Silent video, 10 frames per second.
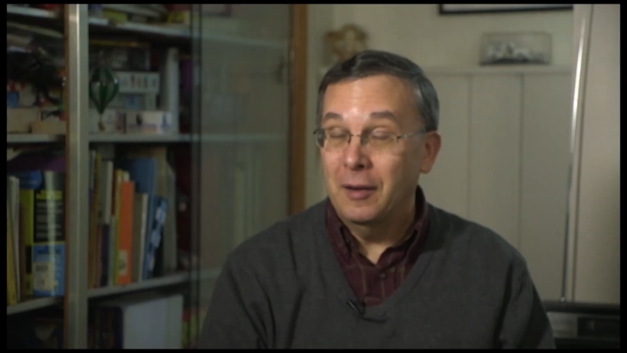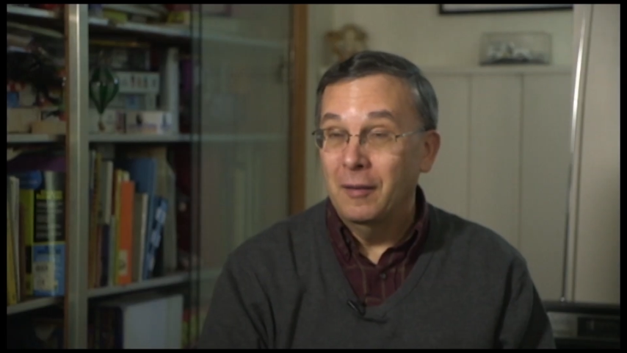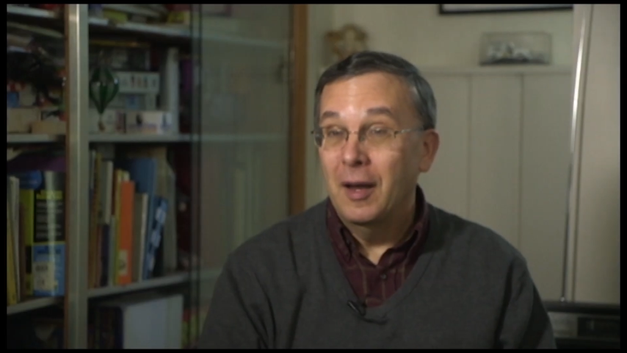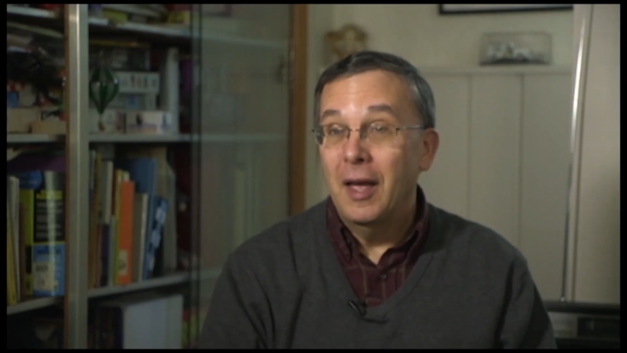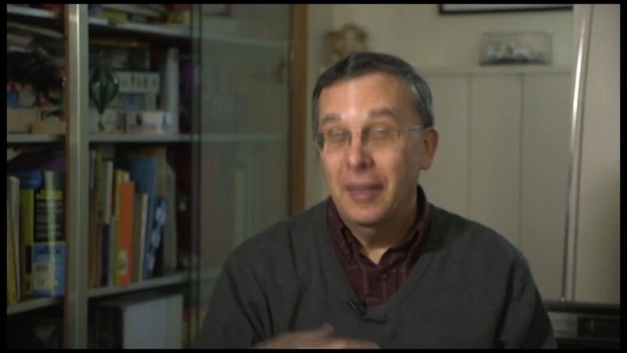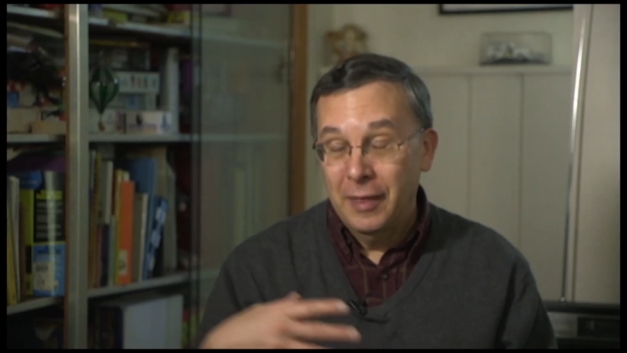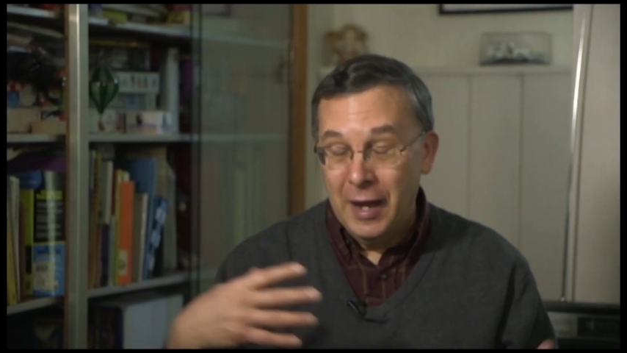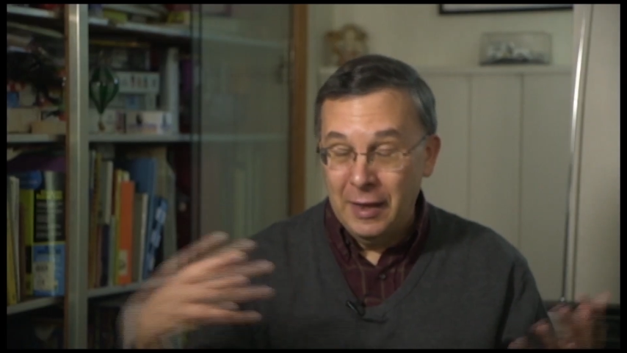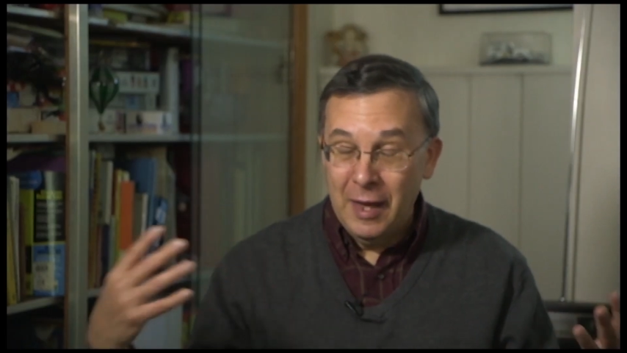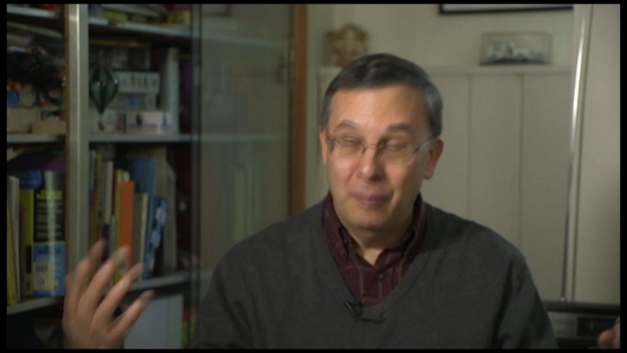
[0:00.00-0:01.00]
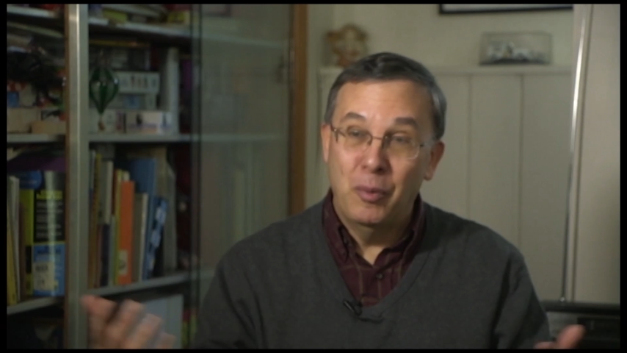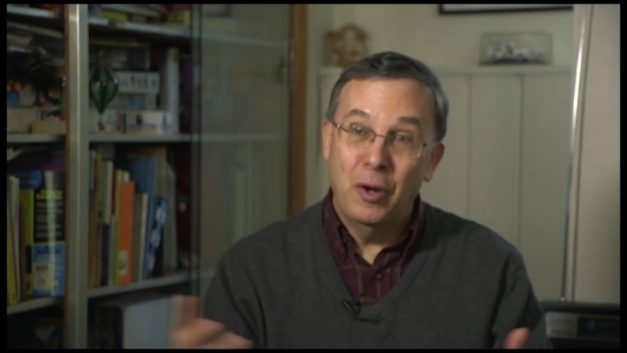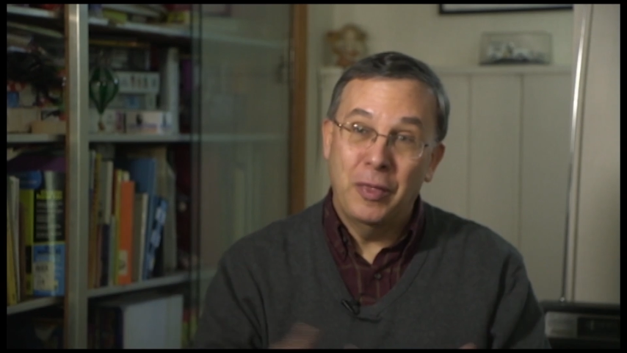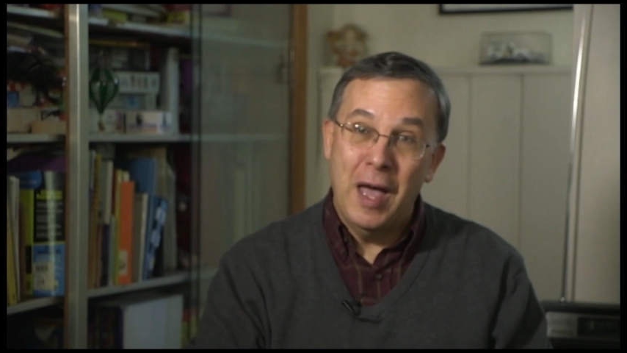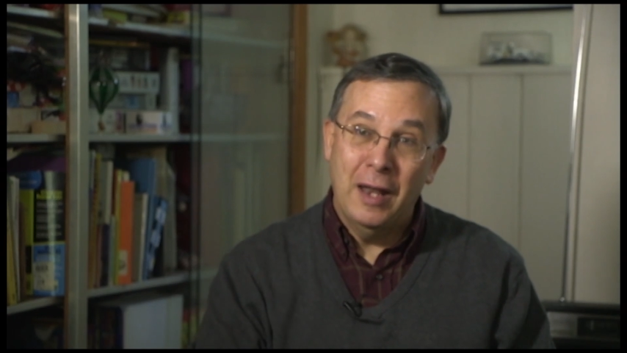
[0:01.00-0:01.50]
it, they then
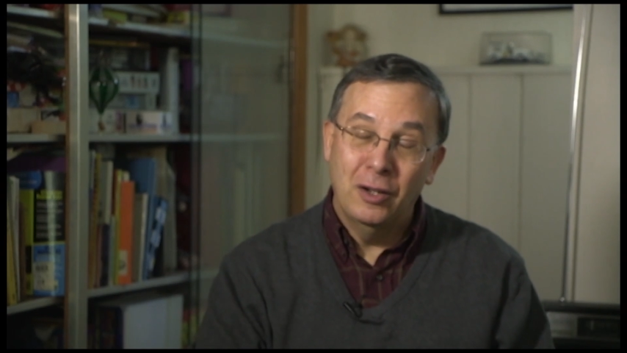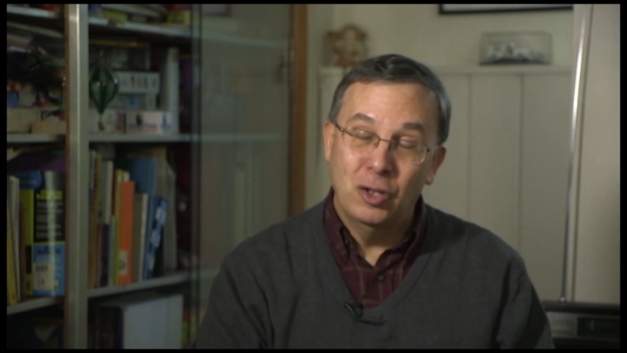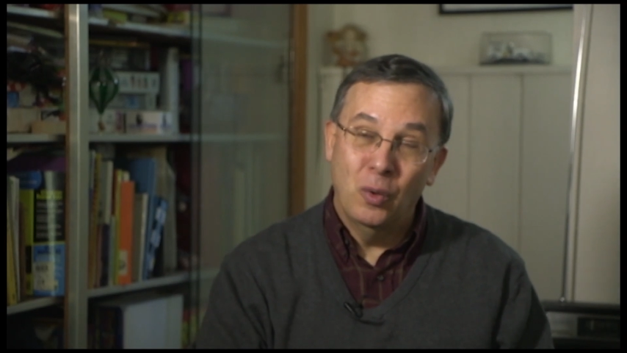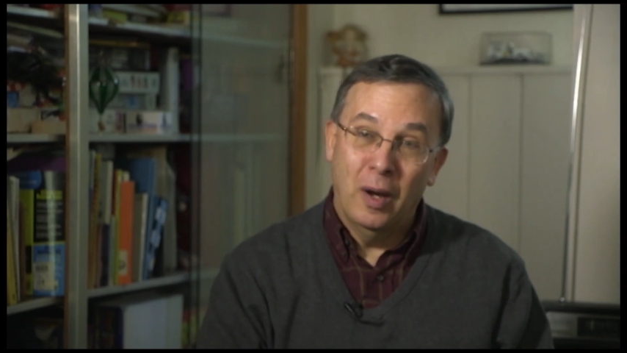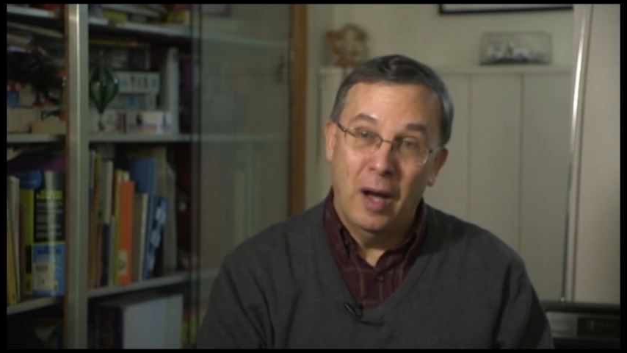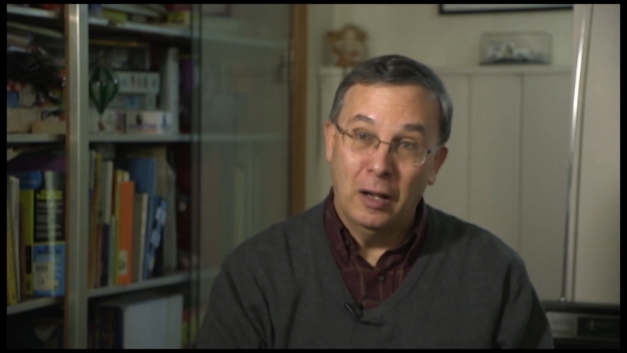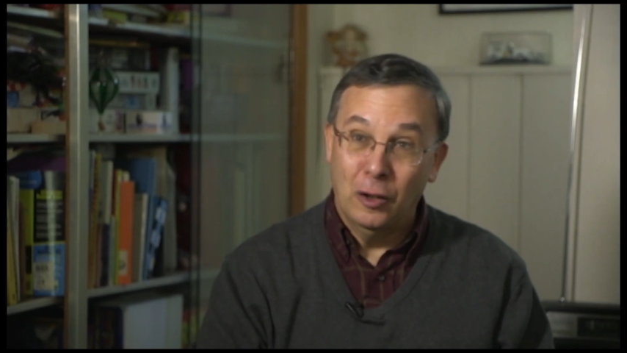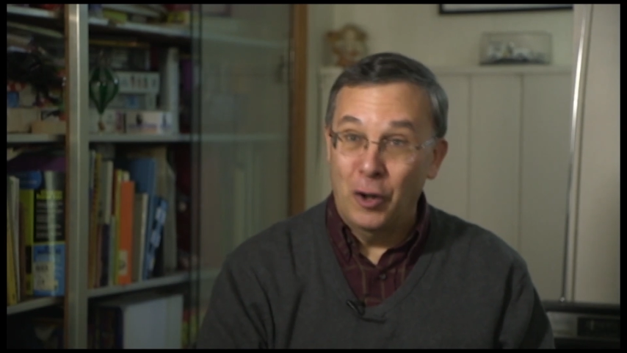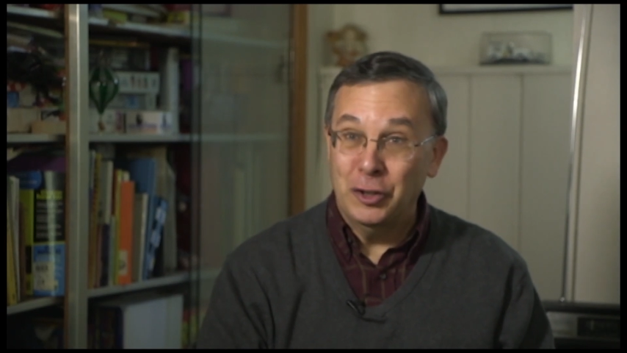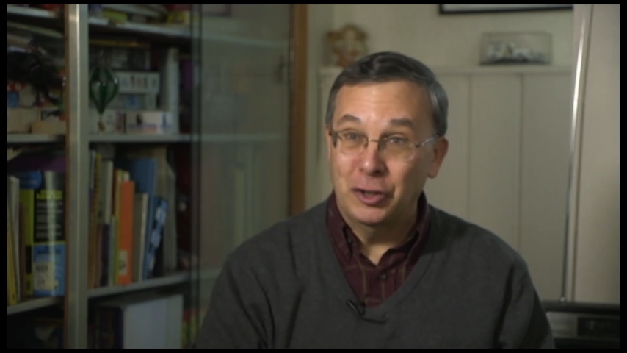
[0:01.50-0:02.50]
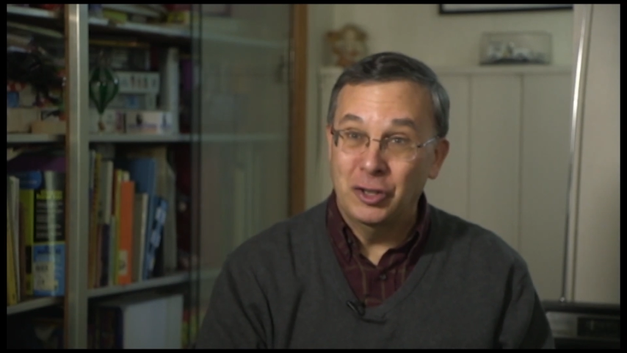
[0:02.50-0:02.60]
put that into a larger